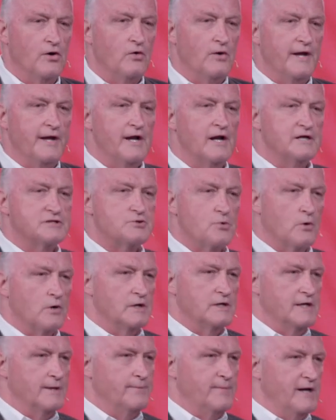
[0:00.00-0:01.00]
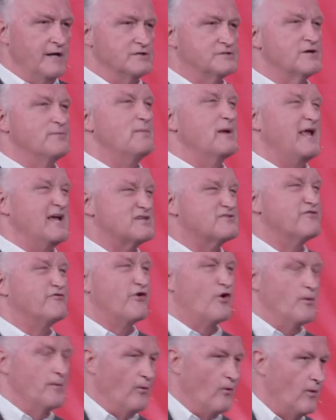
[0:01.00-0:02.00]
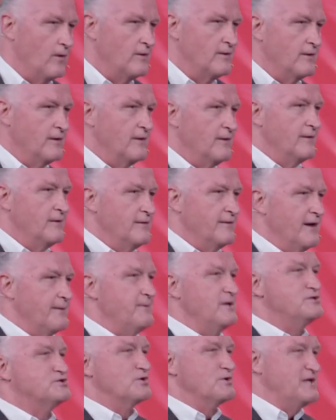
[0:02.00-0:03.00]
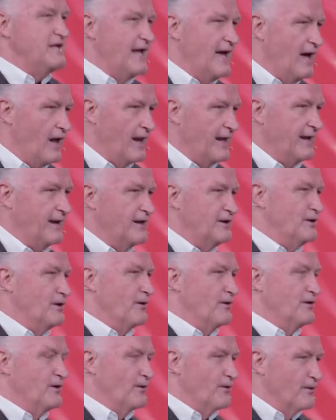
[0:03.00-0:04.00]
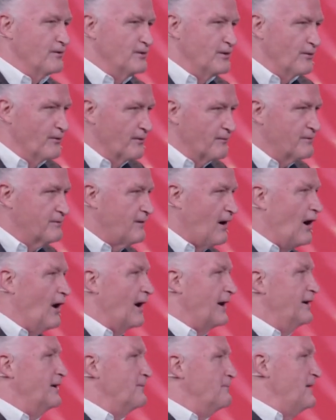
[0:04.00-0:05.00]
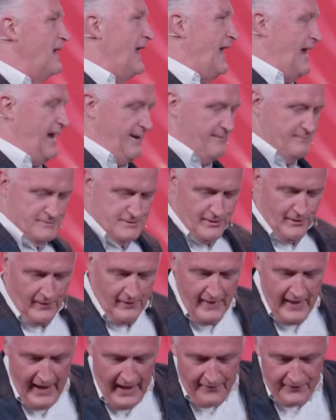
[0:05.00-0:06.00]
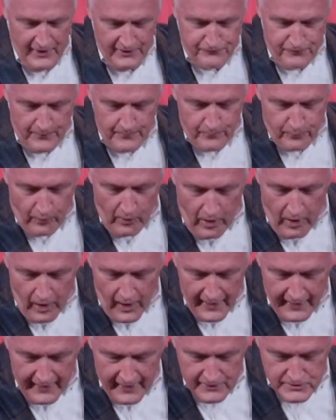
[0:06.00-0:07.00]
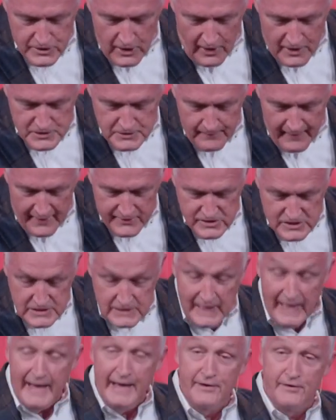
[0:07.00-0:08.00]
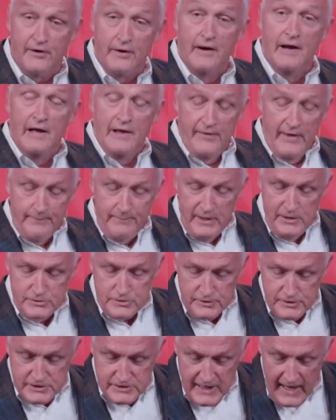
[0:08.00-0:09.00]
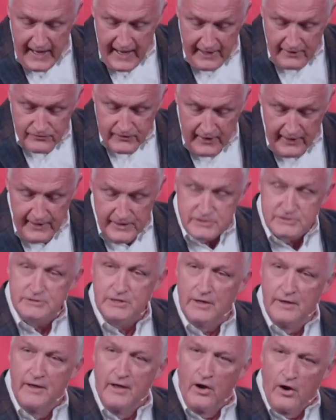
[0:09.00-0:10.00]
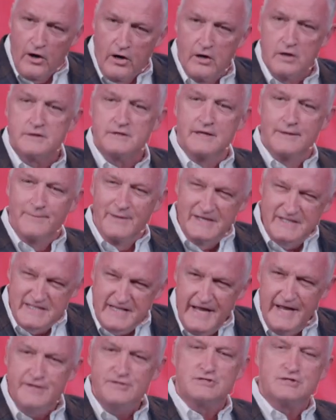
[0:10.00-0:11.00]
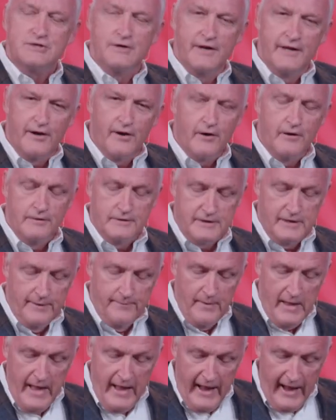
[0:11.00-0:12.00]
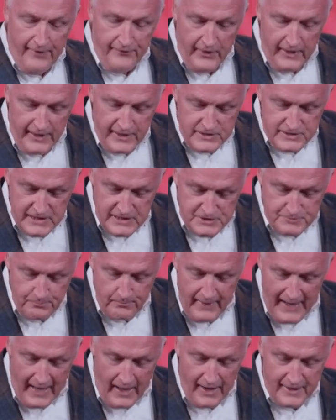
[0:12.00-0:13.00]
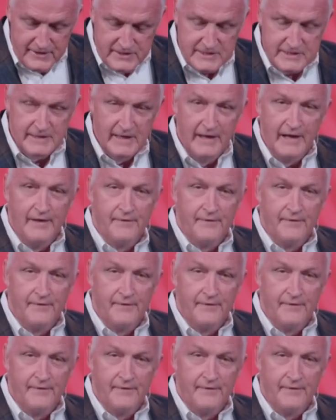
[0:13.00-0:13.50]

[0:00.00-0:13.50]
an old English word that means it gets verbal. That means you're yelling and you're, you're, you're calling them names and all. And then from brawling, it talks about slander. That means you're saying things to hurt them, intentionally hurt them. And then it says malice.